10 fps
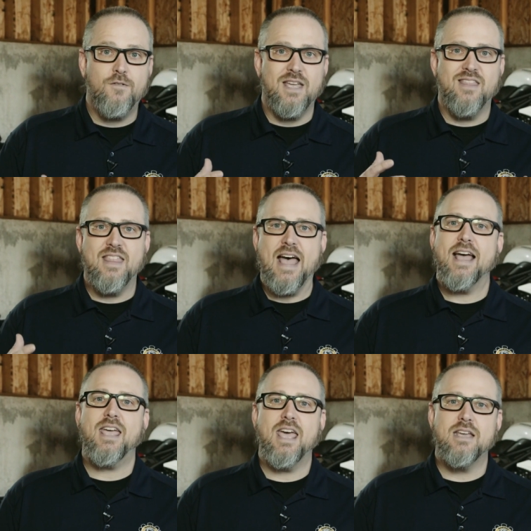in that
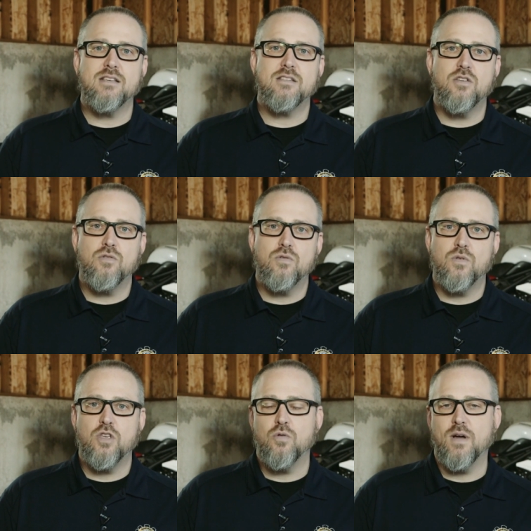case
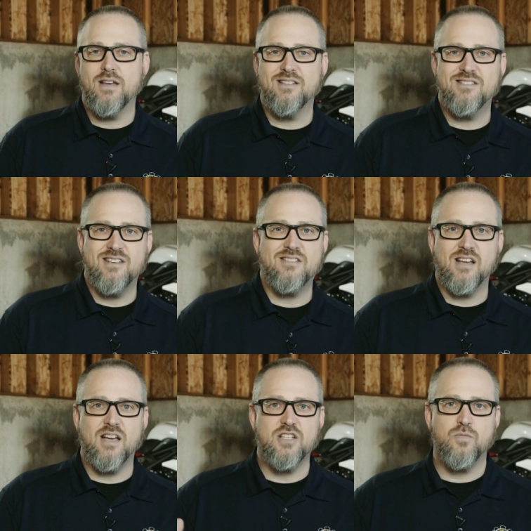you assist the
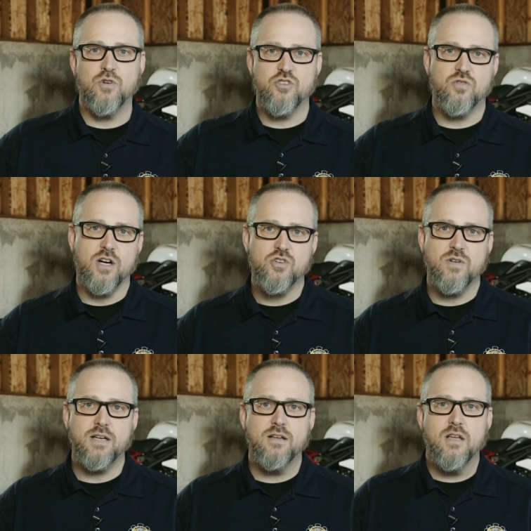customer in
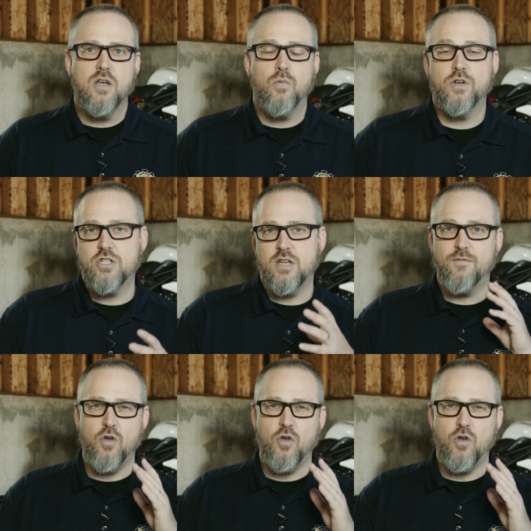structuring, which if you